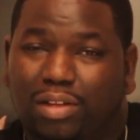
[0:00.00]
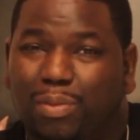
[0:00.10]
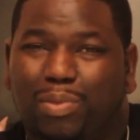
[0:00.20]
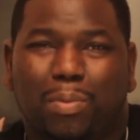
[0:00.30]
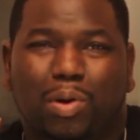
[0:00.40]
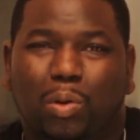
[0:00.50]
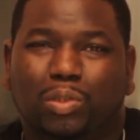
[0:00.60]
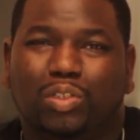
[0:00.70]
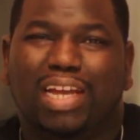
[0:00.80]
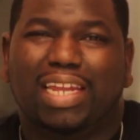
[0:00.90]
hip hop
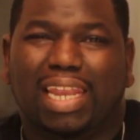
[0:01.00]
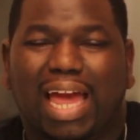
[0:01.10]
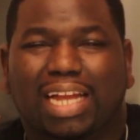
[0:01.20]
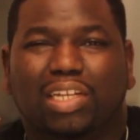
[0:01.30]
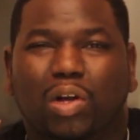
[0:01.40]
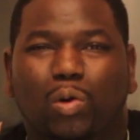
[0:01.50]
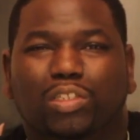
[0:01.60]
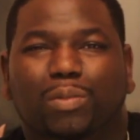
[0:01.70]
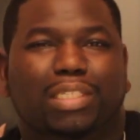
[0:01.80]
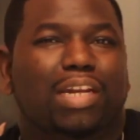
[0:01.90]
culture, and they like the
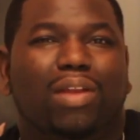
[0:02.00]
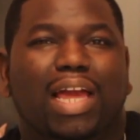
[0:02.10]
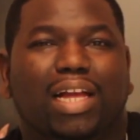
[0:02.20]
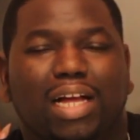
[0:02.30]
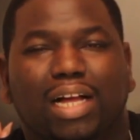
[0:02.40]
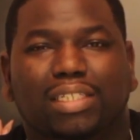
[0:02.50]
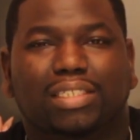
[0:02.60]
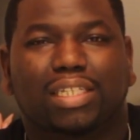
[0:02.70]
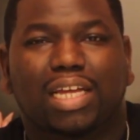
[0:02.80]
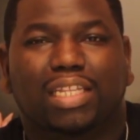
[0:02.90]
culture, but they don't like
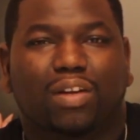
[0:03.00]
us.